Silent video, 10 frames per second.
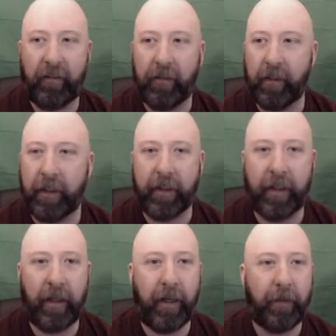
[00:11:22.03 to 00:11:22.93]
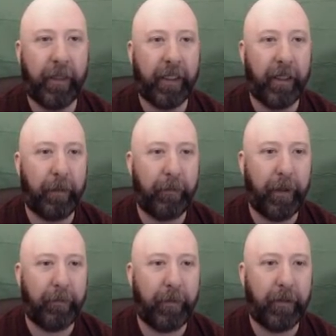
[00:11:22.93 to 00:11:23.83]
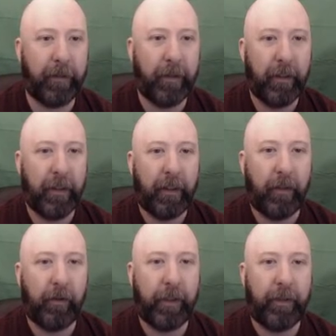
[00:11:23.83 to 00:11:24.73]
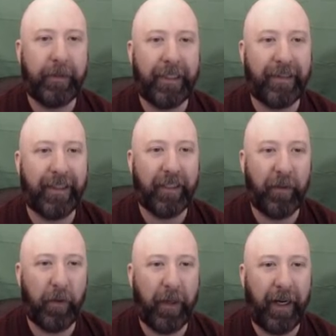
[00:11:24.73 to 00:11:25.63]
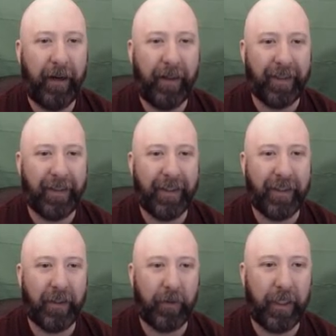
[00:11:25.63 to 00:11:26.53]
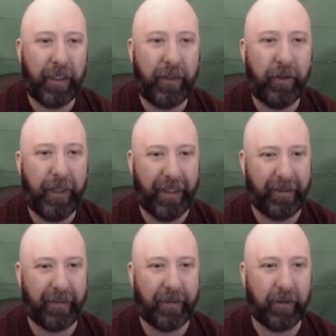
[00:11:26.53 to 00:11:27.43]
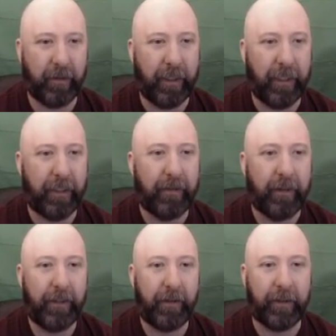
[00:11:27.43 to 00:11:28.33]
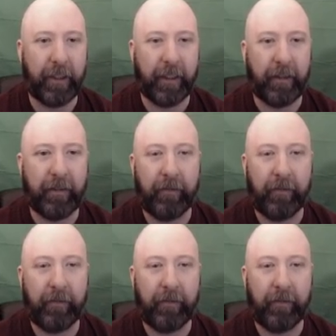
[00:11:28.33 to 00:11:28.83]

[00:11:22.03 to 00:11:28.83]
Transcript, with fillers: Looking calm, we got a couple people. Williams at a 6-4, Hare at a 6-3, Noon at a 6-3. Interesting.